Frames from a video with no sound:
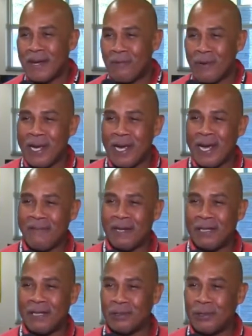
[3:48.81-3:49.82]
We have
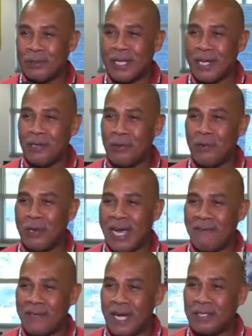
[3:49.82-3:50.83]
introduced a new
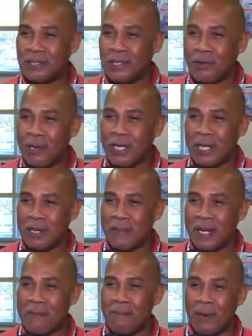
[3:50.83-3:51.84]
aviation curriculum
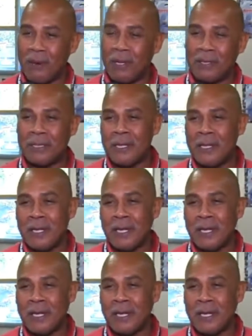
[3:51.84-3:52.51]
and component